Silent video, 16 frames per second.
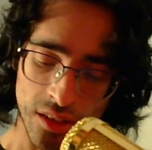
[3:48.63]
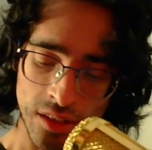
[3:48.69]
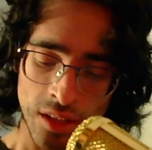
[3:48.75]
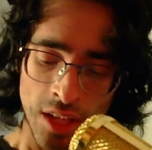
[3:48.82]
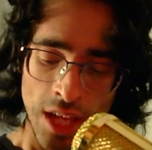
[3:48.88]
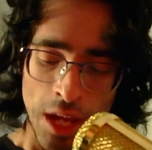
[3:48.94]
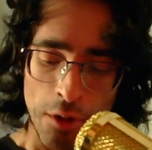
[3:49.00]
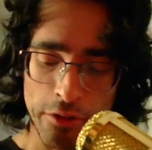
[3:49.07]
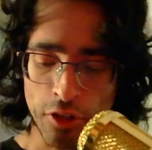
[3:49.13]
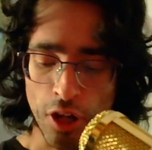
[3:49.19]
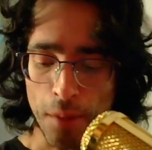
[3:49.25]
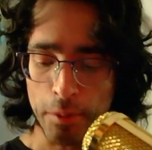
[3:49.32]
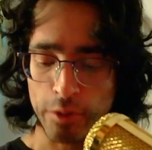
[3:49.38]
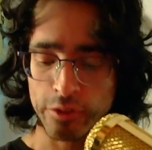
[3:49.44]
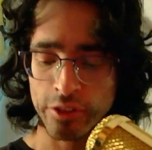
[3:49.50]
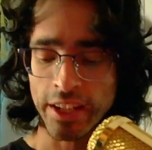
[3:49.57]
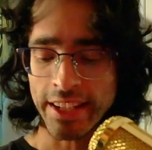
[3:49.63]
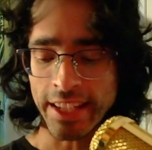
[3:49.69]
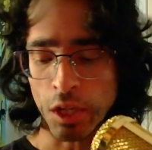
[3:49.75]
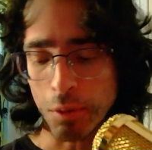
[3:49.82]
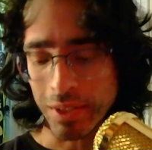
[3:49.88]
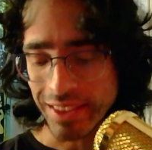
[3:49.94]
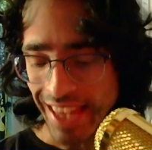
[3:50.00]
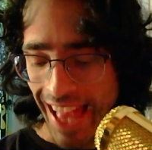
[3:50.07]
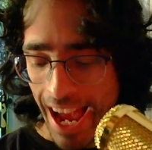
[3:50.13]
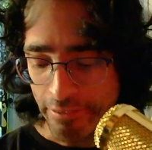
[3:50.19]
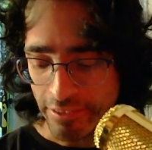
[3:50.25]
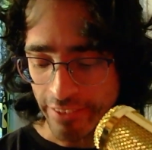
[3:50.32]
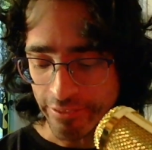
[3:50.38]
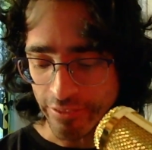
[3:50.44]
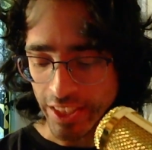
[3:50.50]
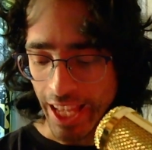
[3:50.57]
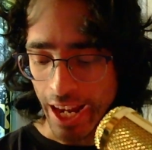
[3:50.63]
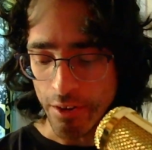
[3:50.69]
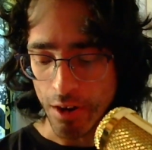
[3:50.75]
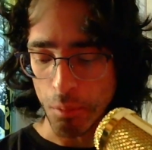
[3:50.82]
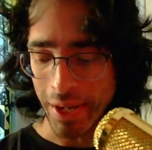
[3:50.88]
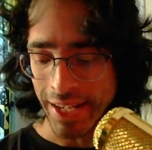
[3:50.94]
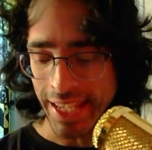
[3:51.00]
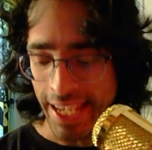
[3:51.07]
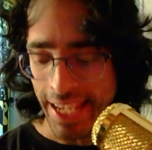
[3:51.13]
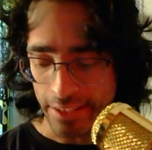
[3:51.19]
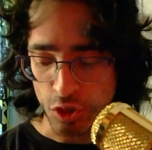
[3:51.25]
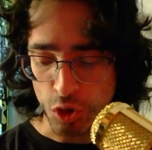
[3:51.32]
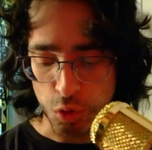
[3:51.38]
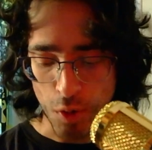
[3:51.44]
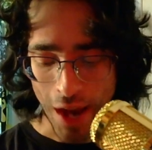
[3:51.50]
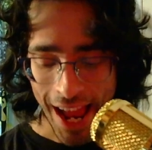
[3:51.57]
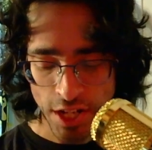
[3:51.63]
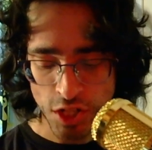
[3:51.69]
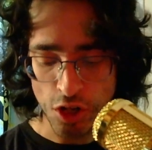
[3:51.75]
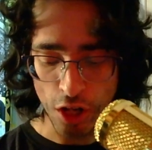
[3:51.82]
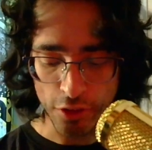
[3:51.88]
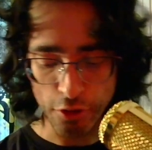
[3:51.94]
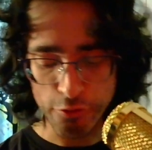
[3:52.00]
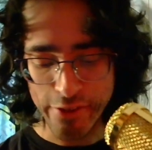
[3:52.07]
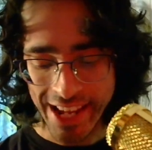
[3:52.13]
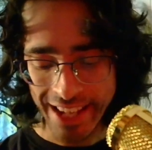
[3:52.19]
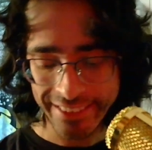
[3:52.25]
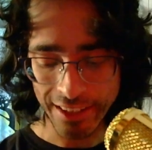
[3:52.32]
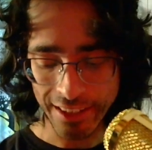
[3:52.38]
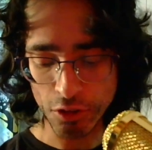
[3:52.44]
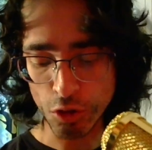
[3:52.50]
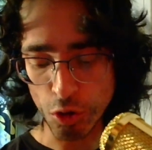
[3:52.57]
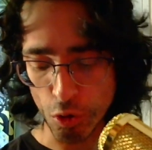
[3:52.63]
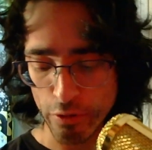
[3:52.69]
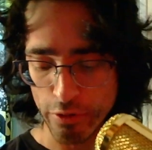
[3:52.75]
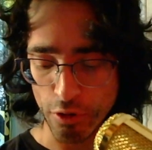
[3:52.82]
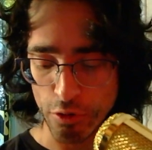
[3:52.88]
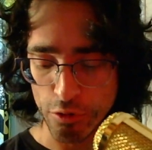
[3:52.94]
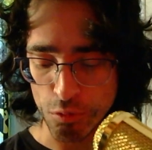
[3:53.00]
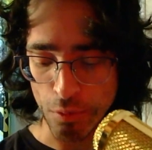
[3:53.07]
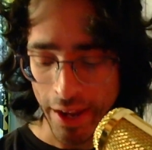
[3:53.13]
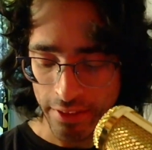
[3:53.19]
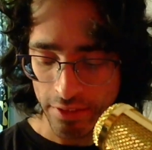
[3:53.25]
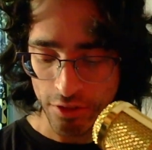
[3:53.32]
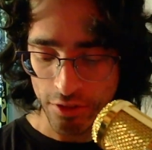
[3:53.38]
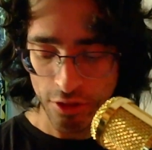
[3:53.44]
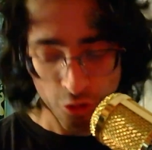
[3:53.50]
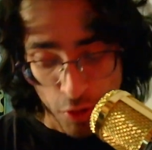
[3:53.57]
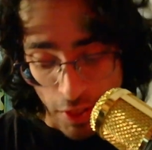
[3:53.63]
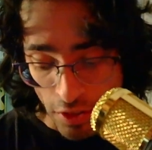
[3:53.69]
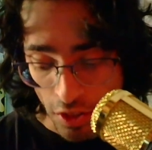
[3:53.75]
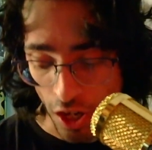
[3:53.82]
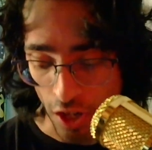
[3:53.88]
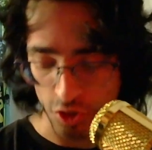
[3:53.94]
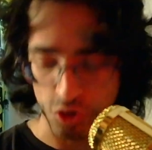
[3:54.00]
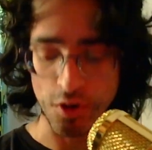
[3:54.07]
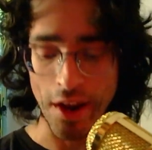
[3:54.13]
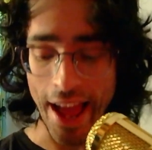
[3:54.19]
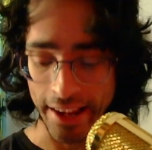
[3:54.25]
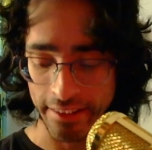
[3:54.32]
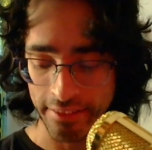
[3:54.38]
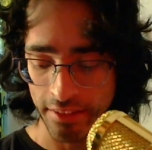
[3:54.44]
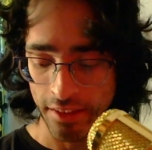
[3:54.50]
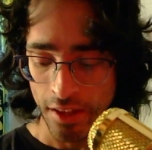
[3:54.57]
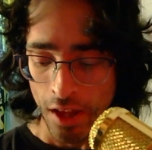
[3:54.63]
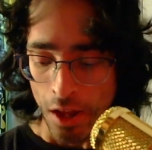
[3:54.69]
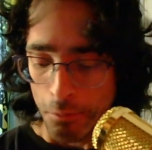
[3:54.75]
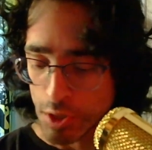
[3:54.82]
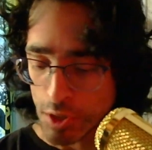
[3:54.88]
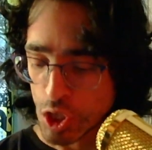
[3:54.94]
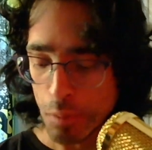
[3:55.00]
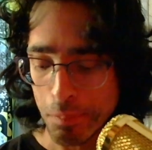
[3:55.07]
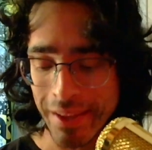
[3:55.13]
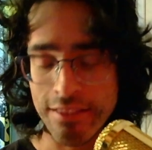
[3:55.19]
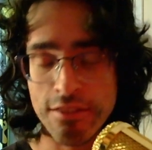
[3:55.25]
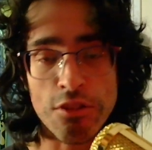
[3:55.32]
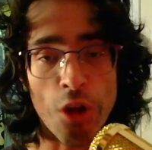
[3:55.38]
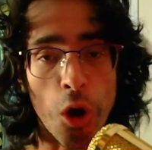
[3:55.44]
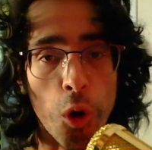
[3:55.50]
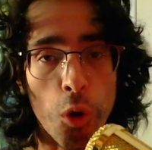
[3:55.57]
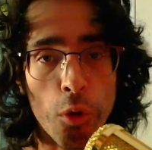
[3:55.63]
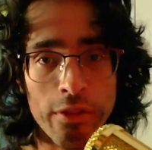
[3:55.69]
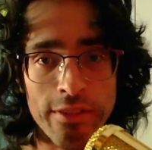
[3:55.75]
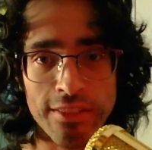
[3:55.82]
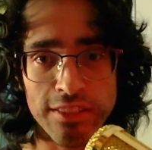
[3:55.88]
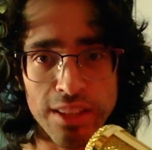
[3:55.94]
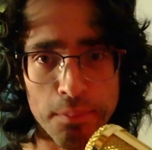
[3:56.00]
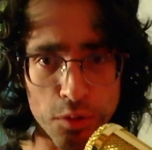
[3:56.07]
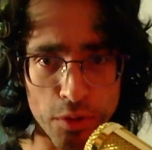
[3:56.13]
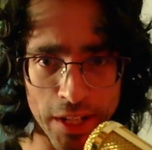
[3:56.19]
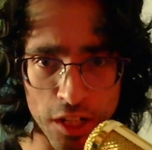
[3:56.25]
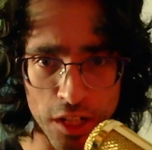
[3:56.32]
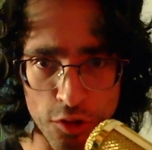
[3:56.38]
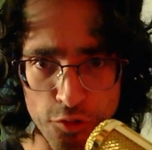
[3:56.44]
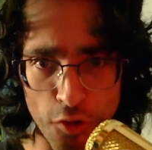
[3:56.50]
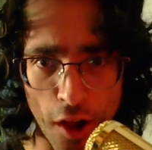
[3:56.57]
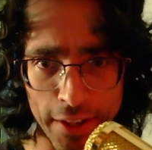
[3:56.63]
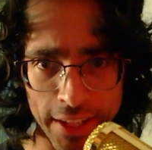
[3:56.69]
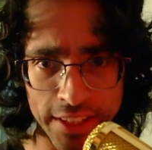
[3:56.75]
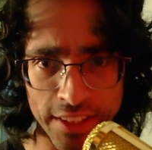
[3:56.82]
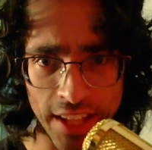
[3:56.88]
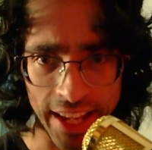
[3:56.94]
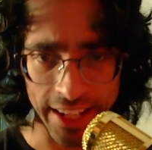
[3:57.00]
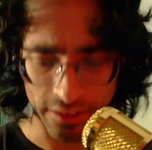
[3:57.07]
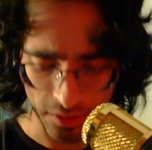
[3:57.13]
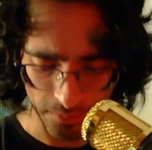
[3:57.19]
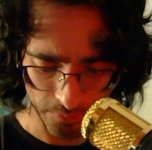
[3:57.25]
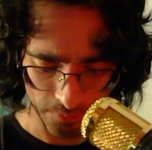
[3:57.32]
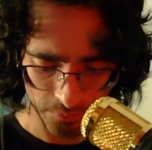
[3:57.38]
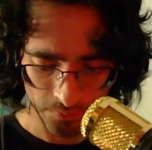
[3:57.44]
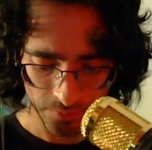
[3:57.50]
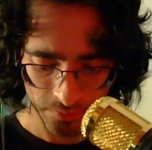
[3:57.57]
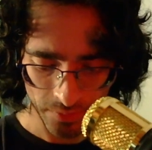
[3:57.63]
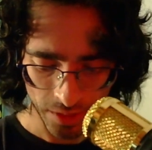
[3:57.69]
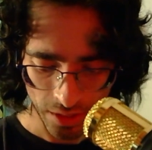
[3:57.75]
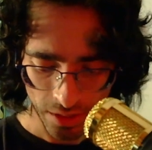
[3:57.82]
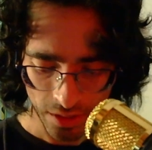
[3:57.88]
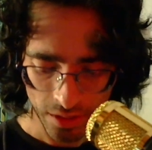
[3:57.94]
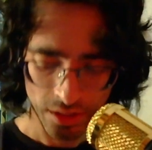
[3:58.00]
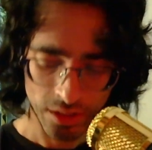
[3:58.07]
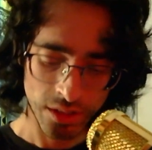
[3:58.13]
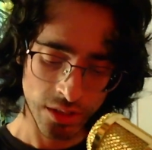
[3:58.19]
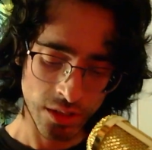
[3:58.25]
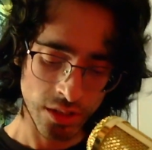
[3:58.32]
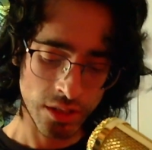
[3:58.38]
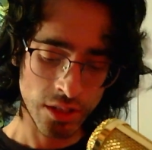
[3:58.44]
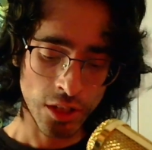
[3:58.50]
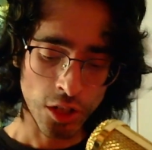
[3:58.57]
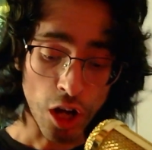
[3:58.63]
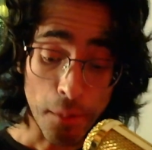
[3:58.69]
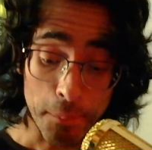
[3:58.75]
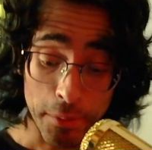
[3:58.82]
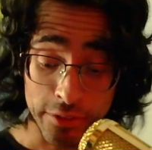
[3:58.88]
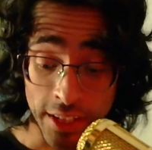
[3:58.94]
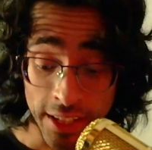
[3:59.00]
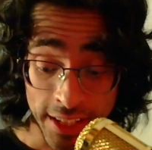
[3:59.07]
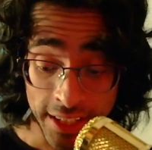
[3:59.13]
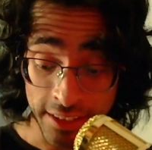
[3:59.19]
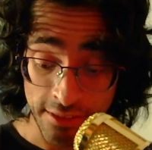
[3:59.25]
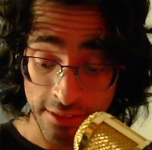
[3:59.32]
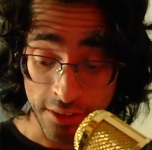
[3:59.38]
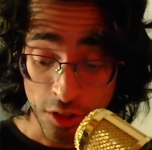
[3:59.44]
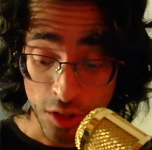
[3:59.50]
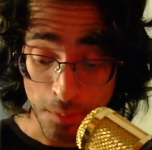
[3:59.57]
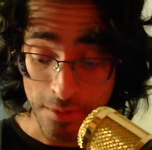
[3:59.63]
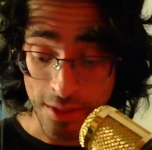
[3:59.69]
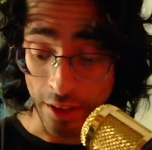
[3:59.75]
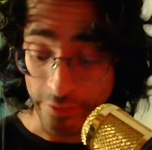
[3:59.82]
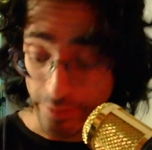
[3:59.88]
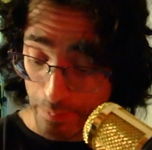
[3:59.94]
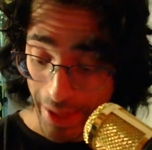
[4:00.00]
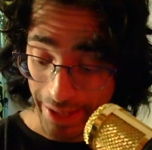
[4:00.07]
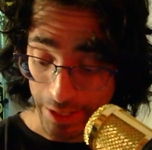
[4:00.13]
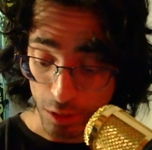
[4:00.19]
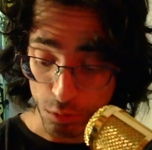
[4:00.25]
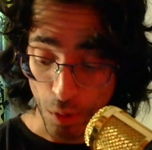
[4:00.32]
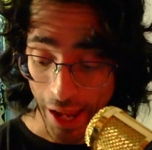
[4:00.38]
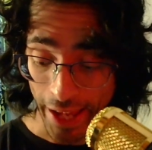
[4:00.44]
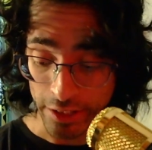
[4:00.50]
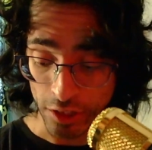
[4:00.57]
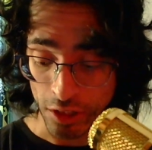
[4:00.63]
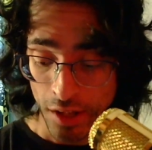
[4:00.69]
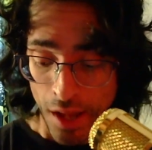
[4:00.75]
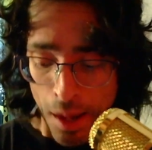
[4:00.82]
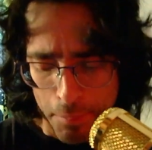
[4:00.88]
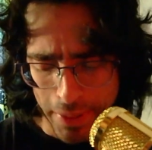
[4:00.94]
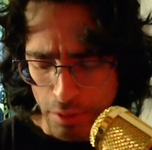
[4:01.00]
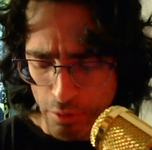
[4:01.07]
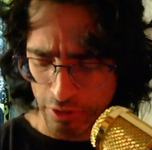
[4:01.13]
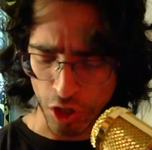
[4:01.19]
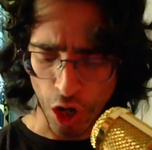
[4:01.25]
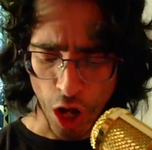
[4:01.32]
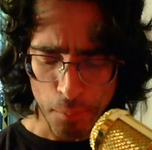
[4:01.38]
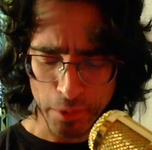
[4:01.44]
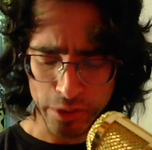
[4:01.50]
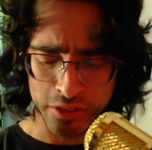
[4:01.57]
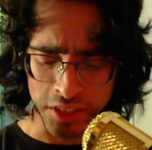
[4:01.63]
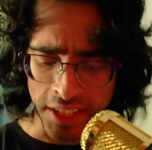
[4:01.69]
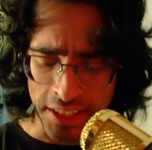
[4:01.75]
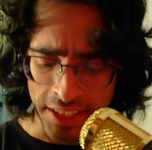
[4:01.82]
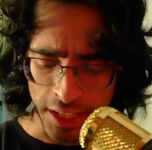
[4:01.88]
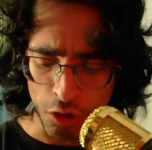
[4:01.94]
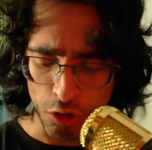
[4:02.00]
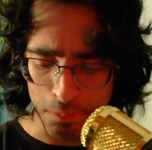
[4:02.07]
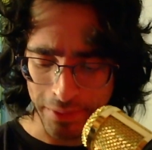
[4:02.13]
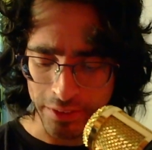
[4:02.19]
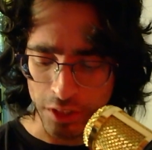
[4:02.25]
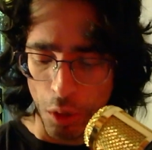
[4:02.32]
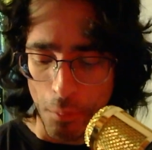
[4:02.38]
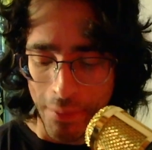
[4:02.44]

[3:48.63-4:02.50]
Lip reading: It was Coppertini who had laughed at Valera when he had crashed on the Via del Corso's streetcar tracks, which could be so slippery on a foggy night. Coppertini considered himself a better rider, but it was Coppertini who had been going